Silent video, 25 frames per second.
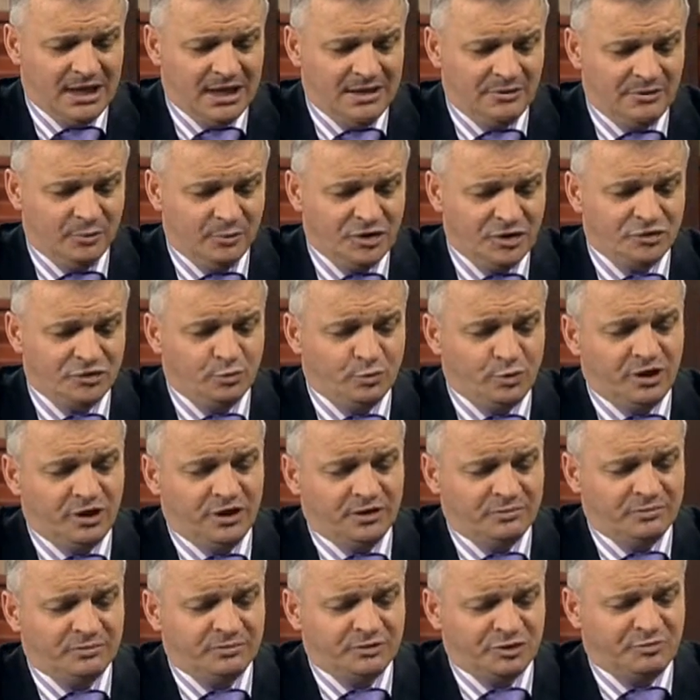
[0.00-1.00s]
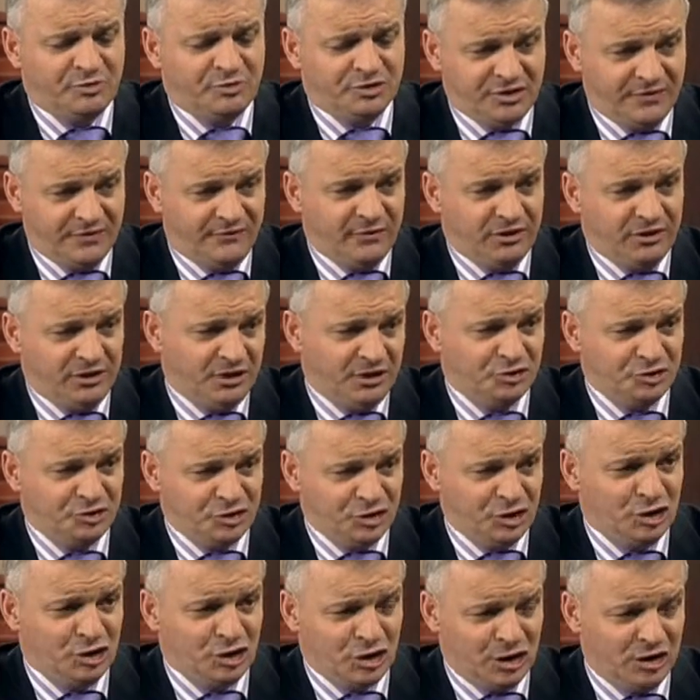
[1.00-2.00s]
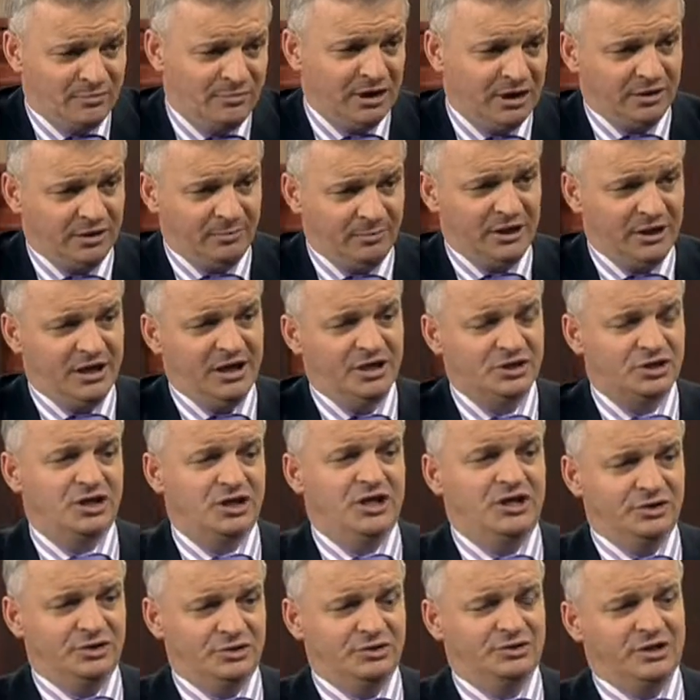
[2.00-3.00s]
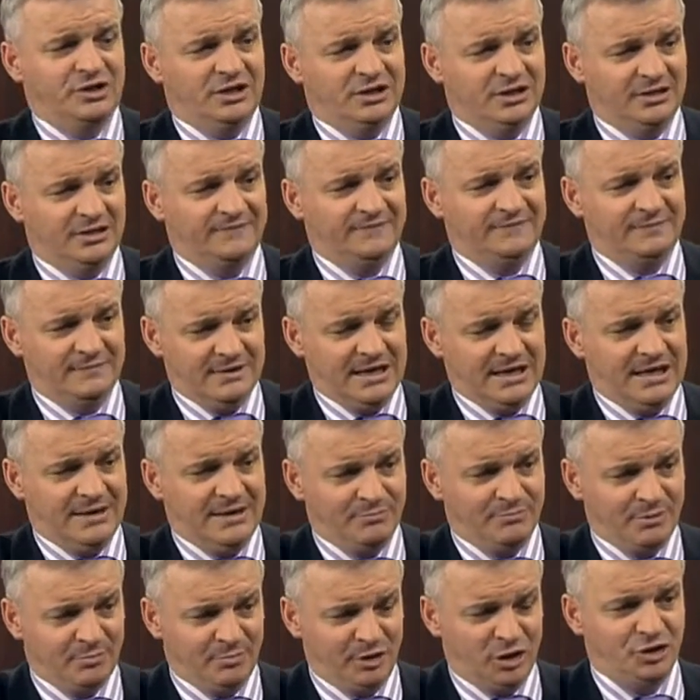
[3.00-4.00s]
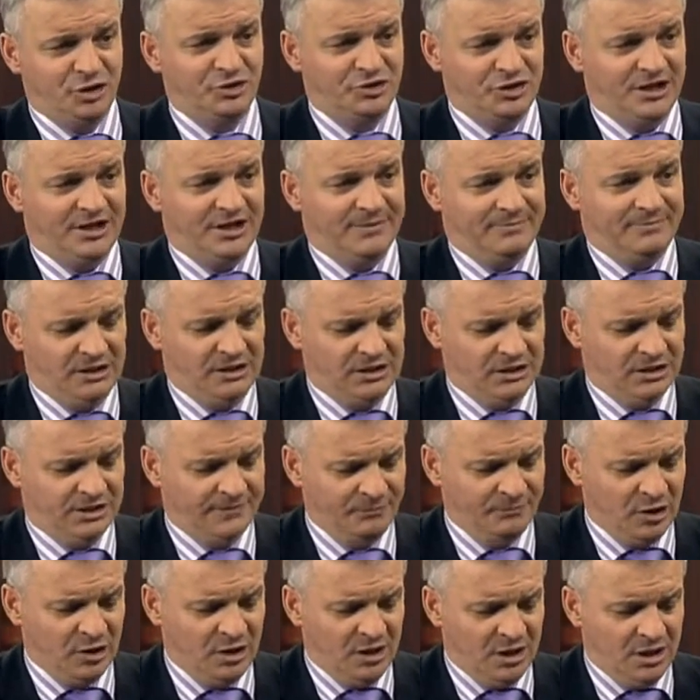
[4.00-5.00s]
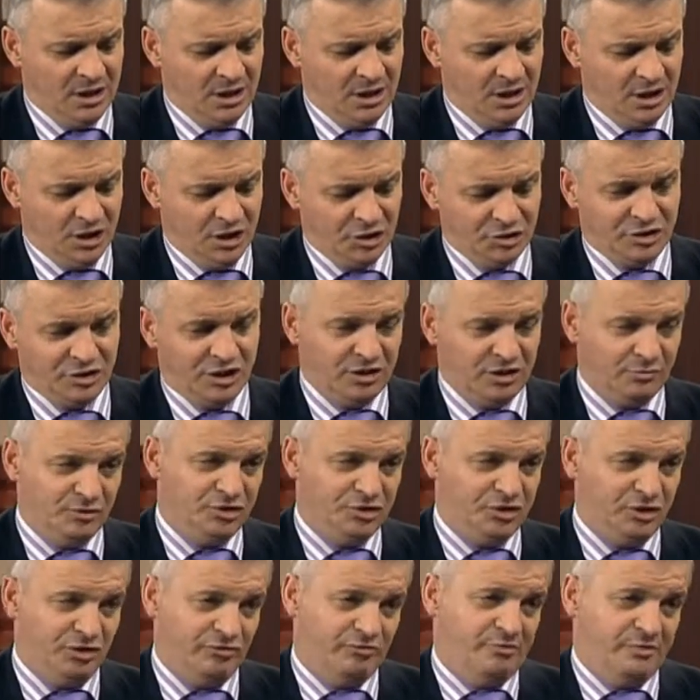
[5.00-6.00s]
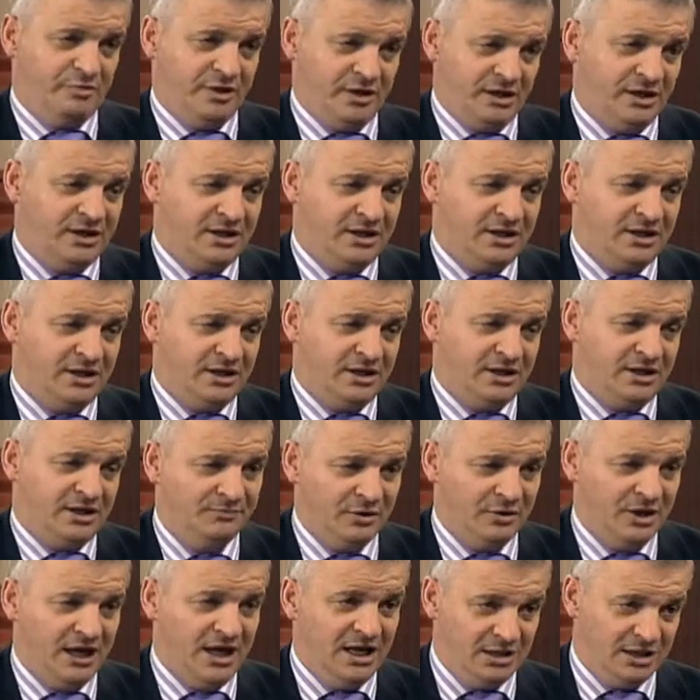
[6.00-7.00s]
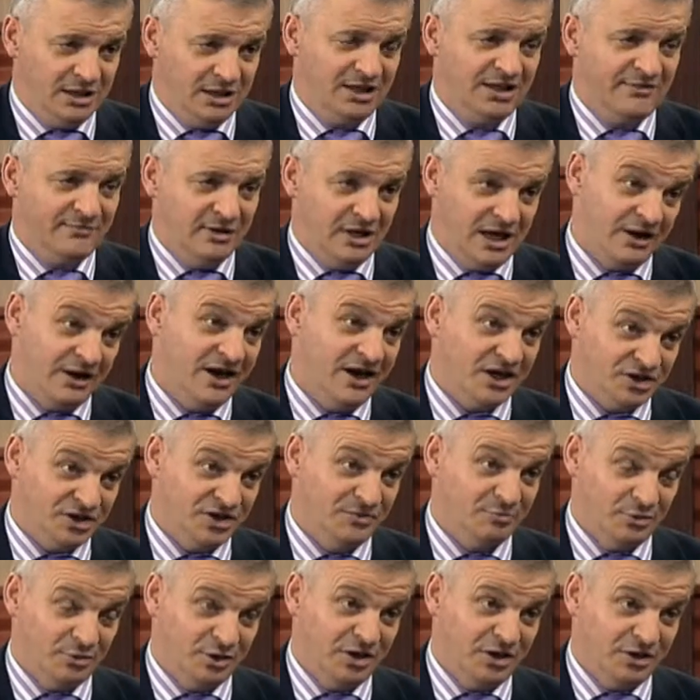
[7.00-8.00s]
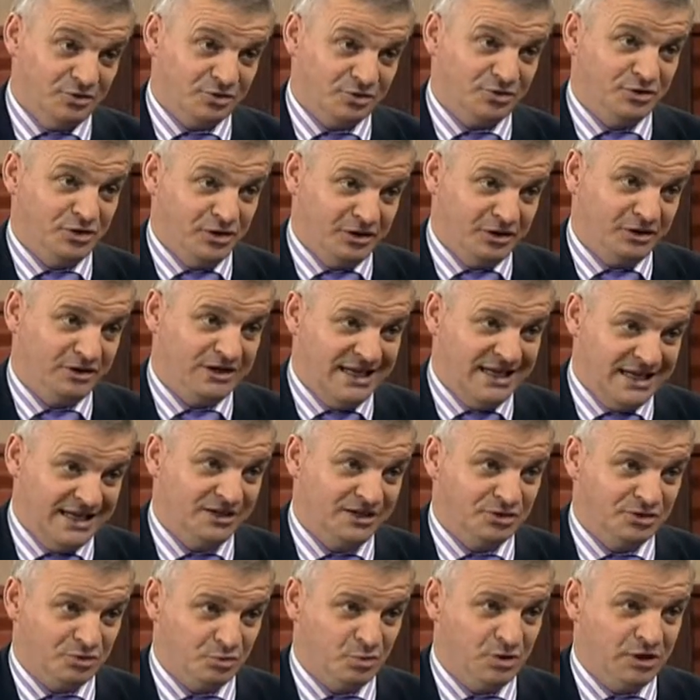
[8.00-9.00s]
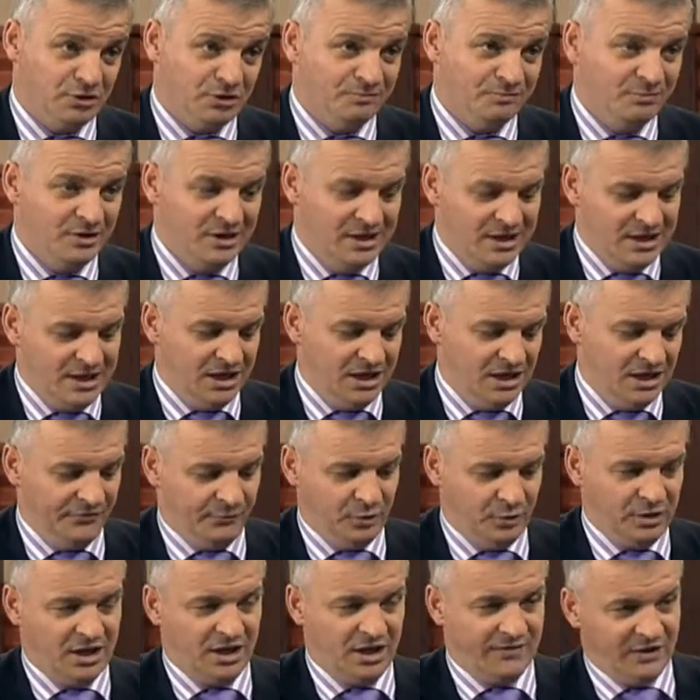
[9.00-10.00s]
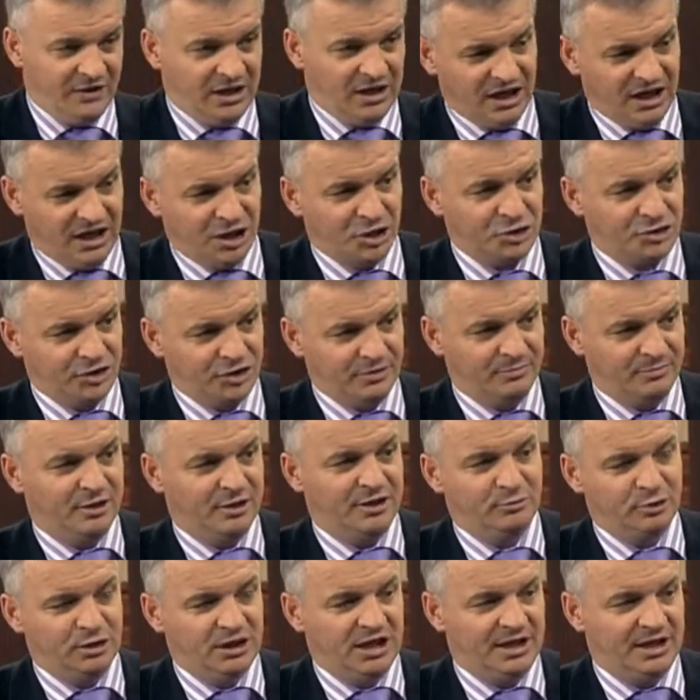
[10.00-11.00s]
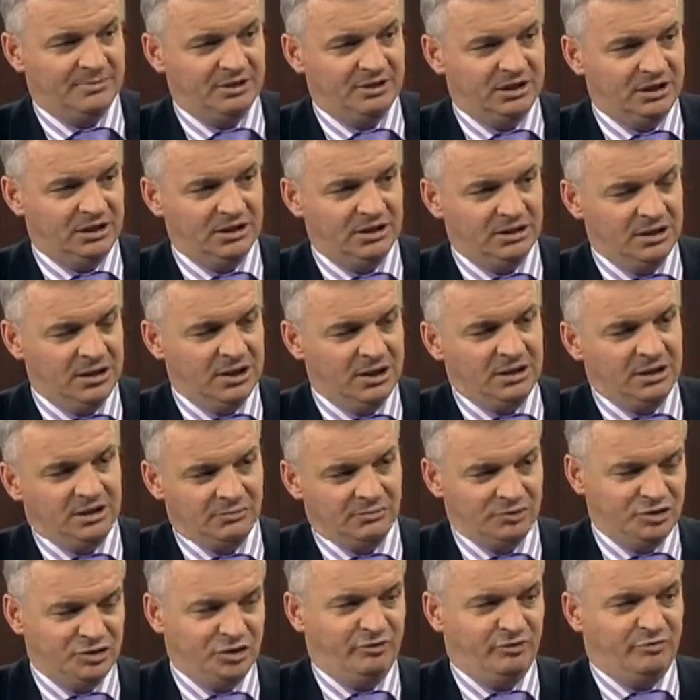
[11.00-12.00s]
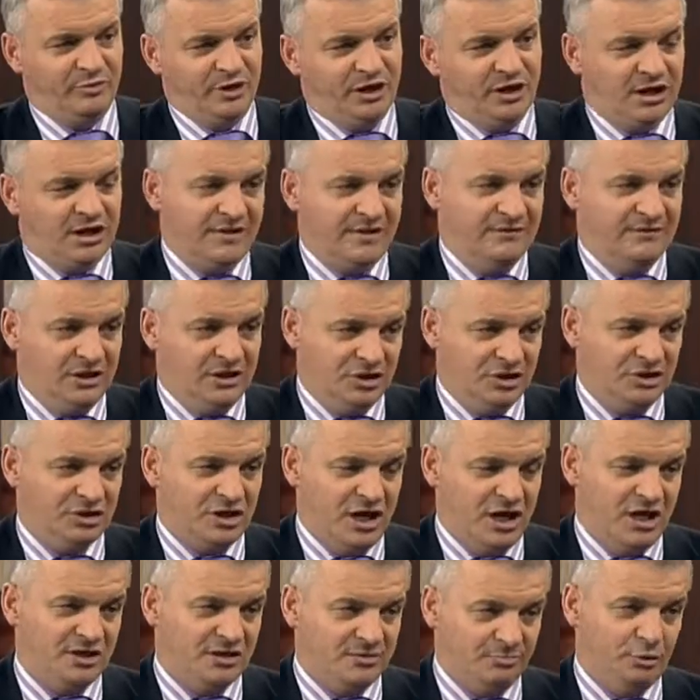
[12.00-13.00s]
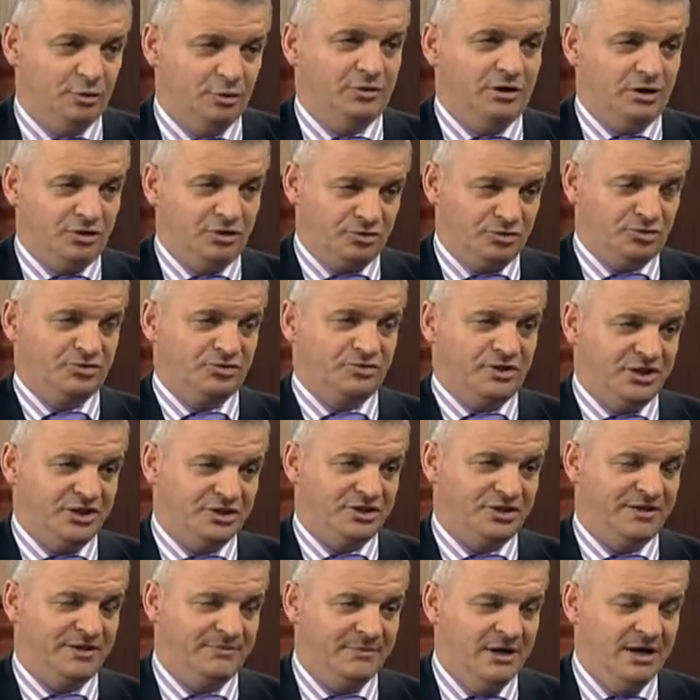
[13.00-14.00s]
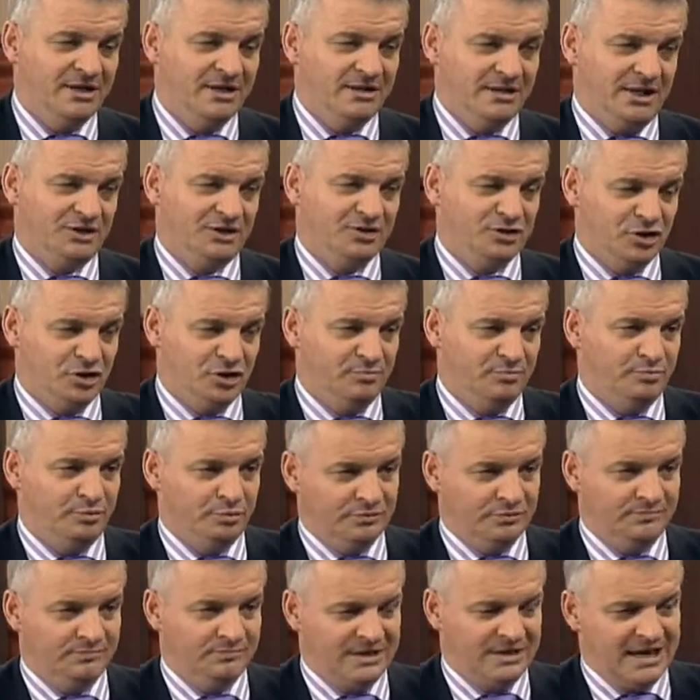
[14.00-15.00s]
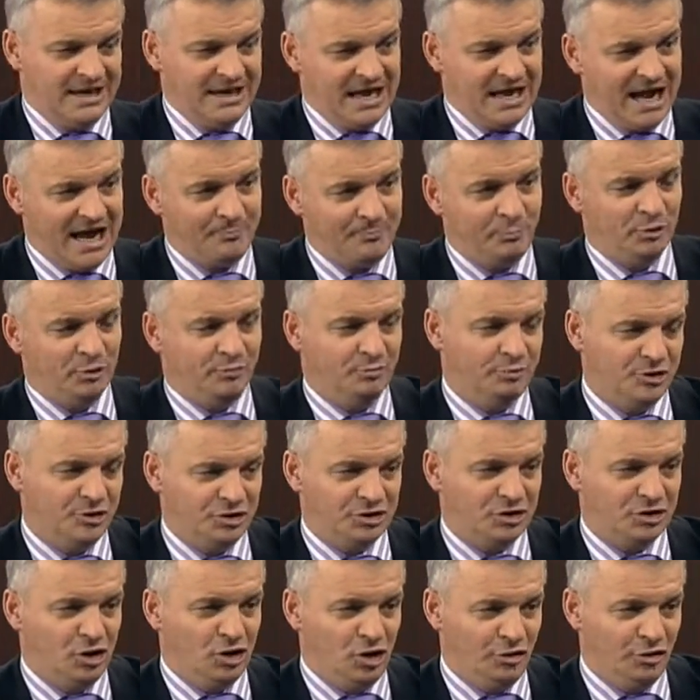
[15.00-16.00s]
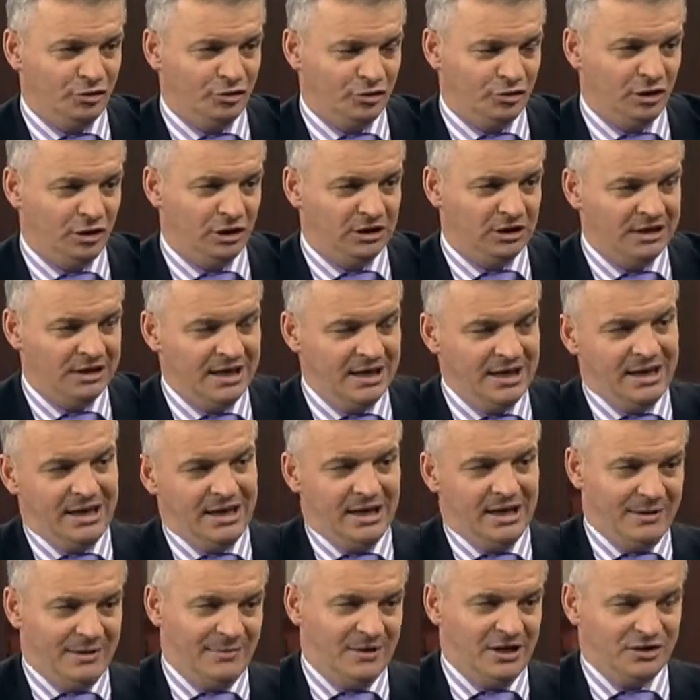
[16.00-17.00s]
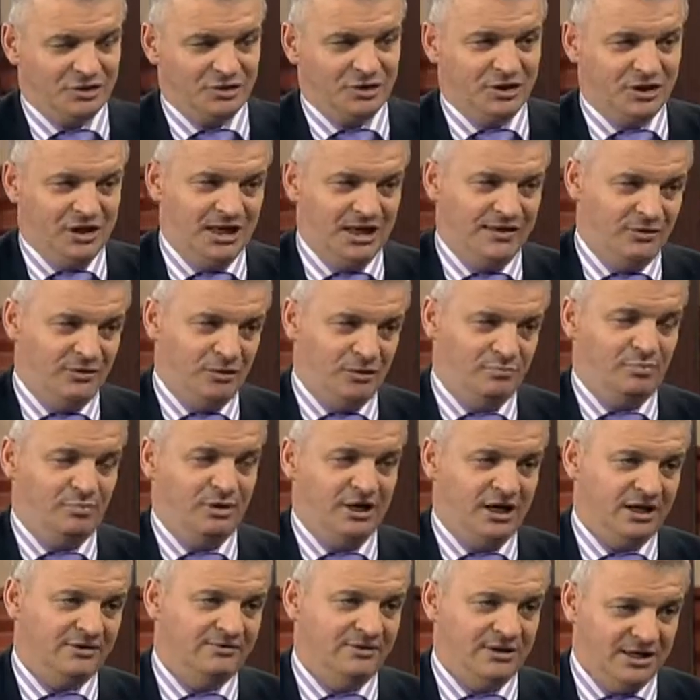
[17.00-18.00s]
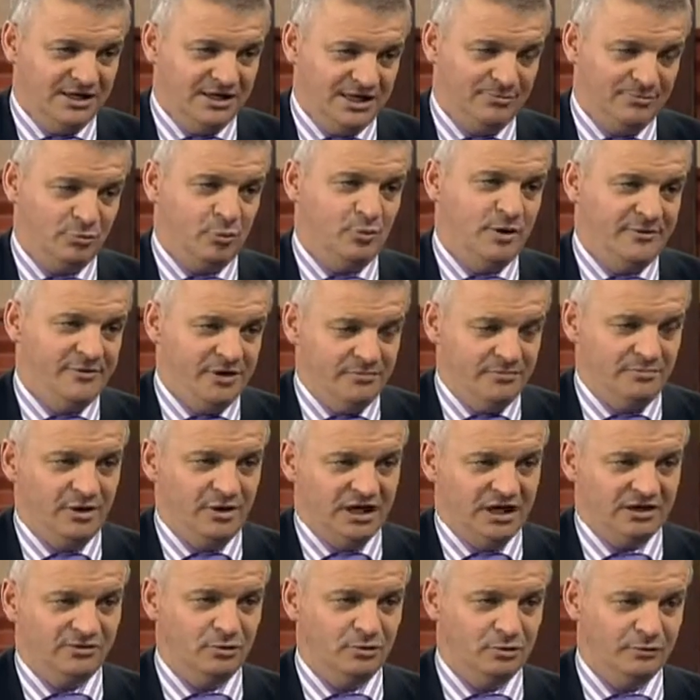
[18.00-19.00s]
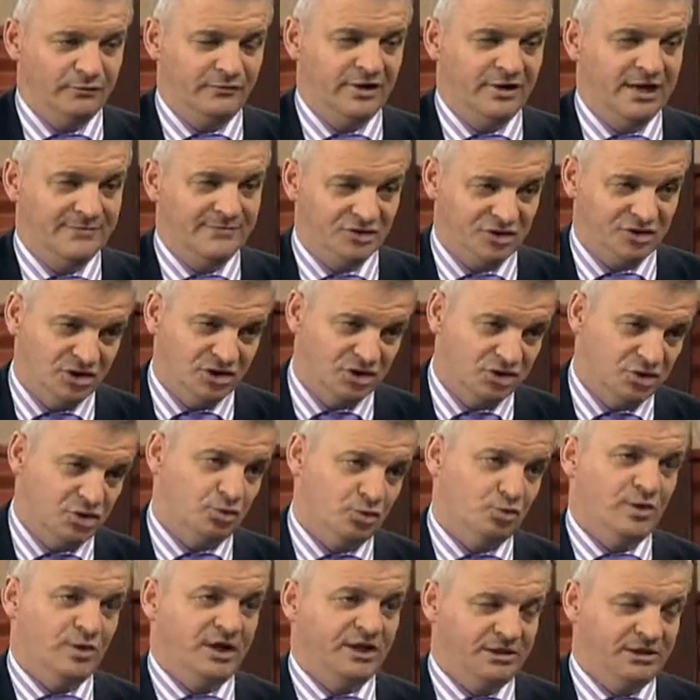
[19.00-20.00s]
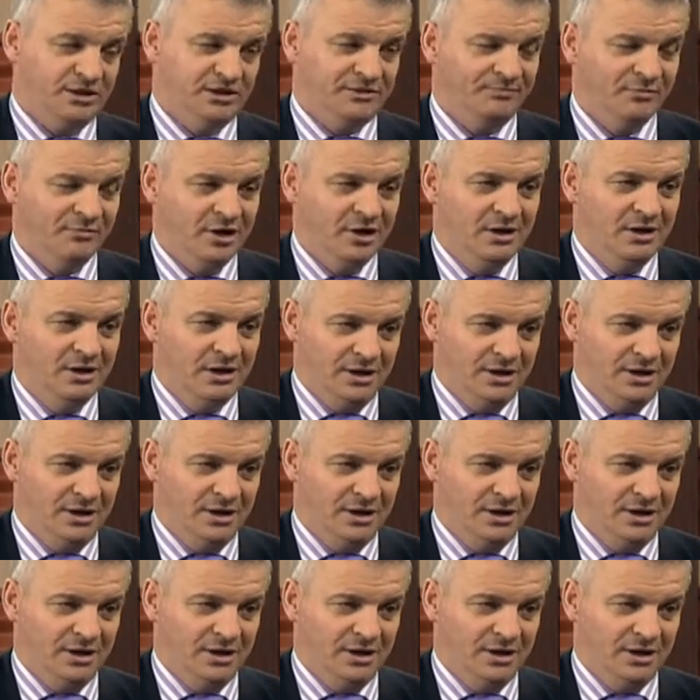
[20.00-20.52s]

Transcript: The reason we're specifically concerned, though, about the plan changes that they're proposing up here is that the Reserve Bank Governor and the government are actually pretty interested in it as well. If we have a housing bubble up here, the Reserve Bank Governor is going to put interest rates up. That's going to put upward pressure on the dollar, and that's going to have an impact, a double whammy impact on farmers directly.